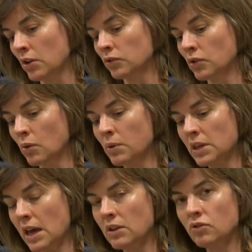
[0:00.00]
So with
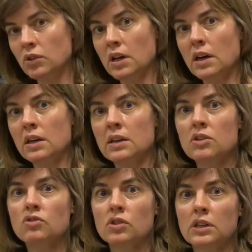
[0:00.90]
Angela
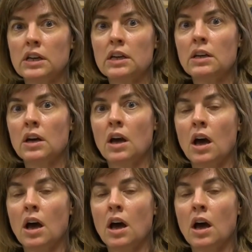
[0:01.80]
initially,